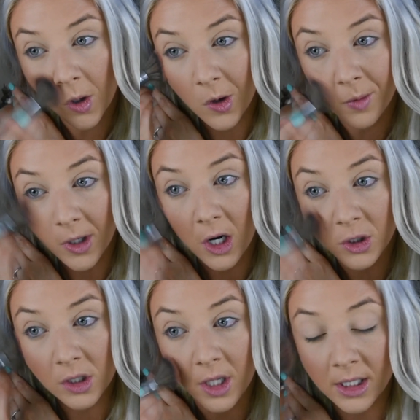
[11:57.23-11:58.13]
Oh my gosh,
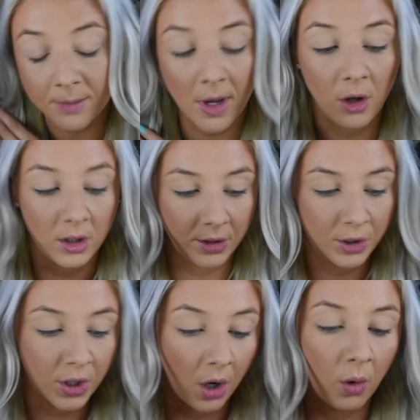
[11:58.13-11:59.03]
they smell
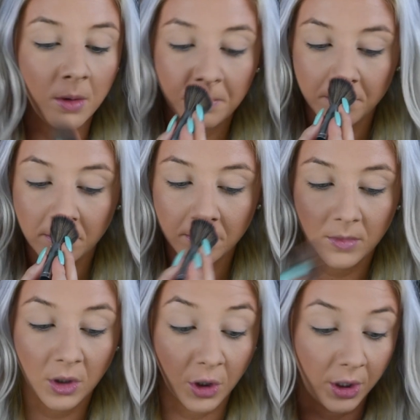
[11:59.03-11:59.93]
so
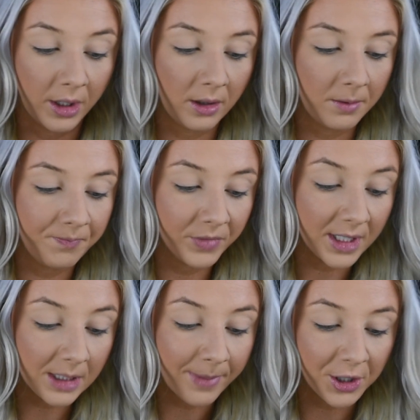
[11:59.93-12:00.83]
good,
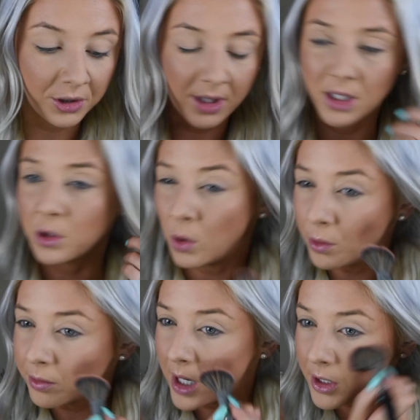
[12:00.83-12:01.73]
especially this
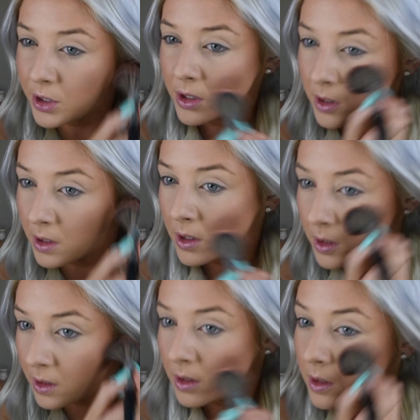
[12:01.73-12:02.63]
Gold Rush.
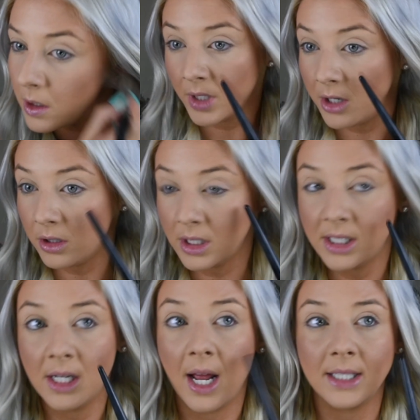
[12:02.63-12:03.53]
And you can
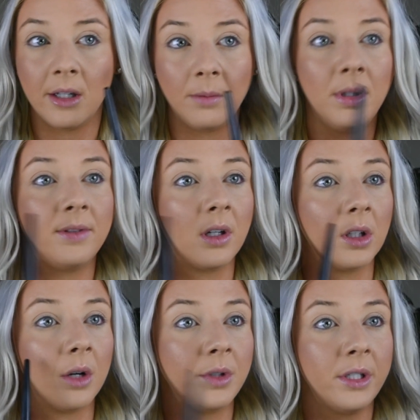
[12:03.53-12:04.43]
see it has a little bit of a glow